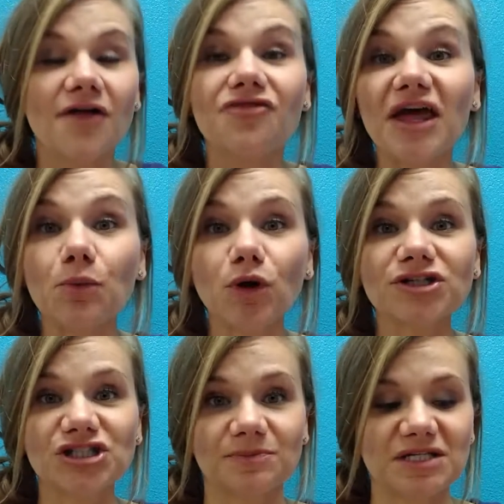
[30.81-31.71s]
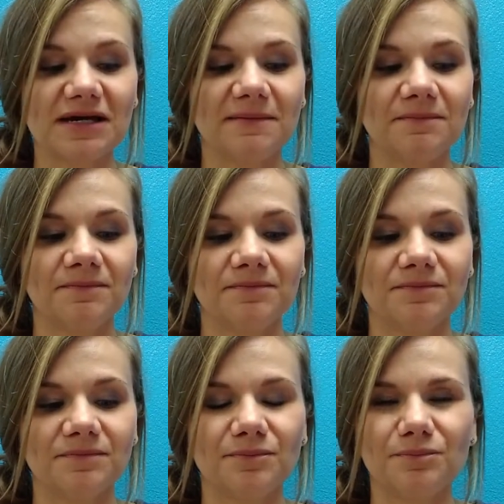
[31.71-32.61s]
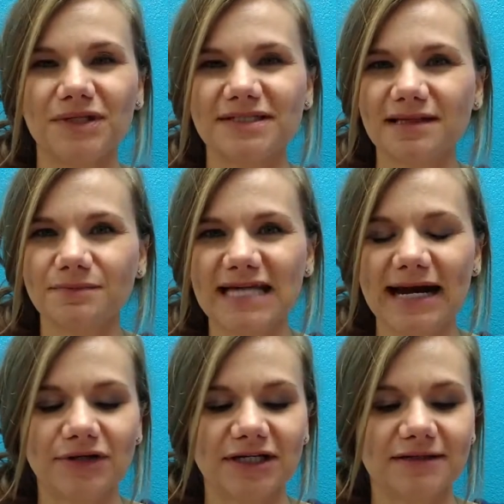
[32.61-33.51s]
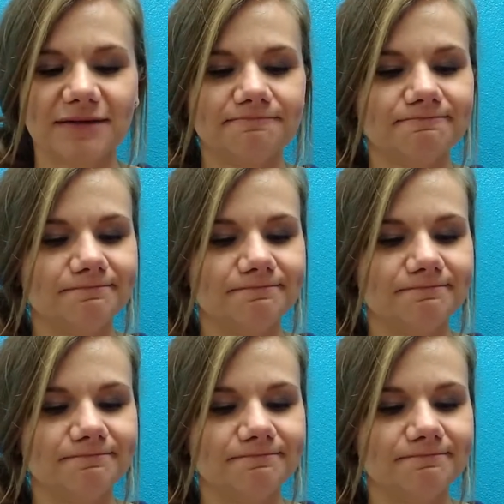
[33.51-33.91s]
They worshiped him, but some doubted.